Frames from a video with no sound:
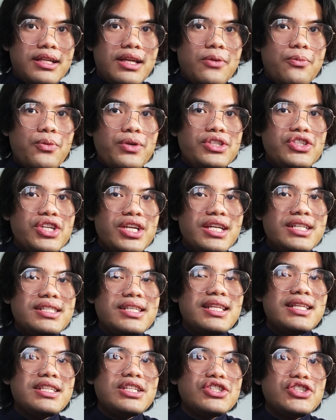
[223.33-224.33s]
which is
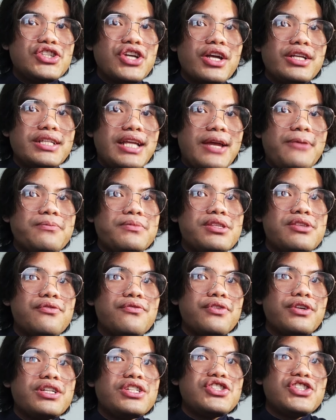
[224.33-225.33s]
the short names
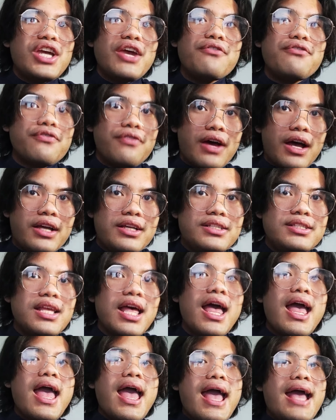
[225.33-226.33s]
for the shapefiles,
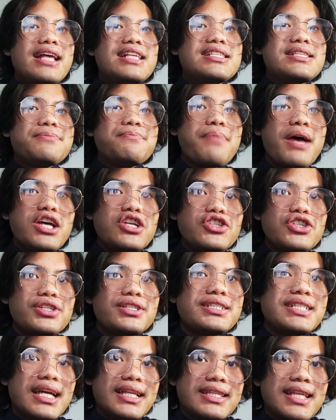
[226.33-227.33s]
and spatial
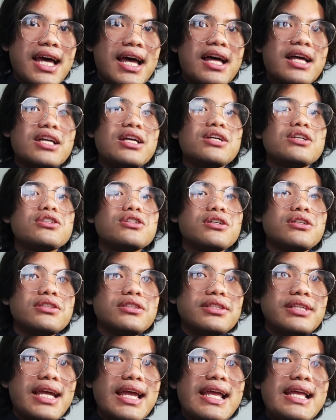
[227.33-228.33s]
data
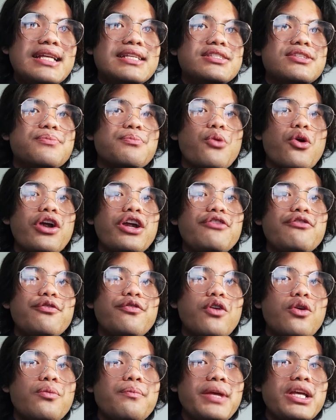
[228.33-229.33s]
contains more
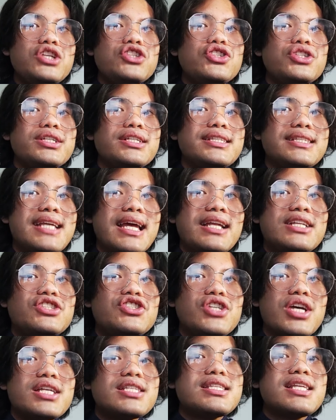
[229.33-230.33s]
information than
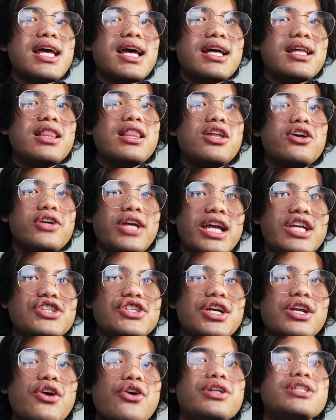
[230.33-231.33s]
just a
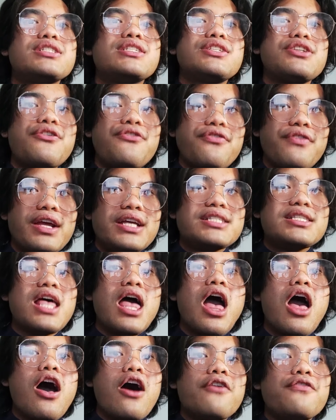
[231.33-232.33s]
location on the surface
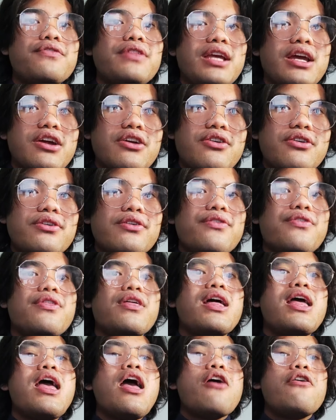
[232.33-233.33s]
of the earth.
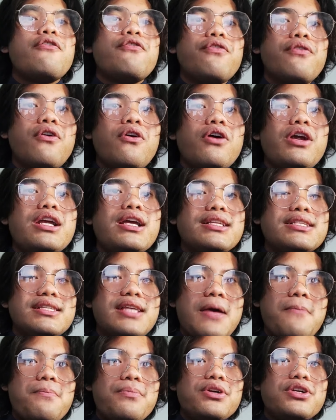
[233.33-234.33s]
For
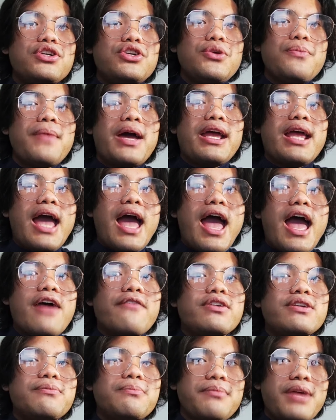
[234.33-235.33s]
example, you might
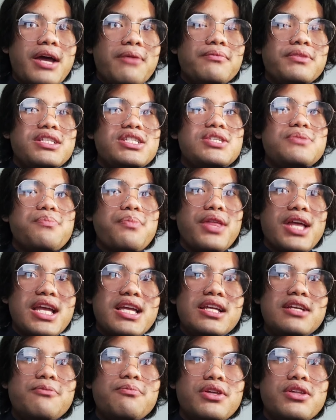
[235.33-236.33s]
have a map
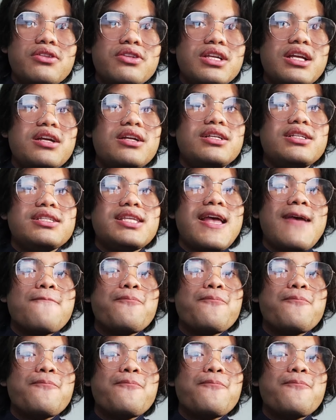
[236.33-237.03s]
displaying buildings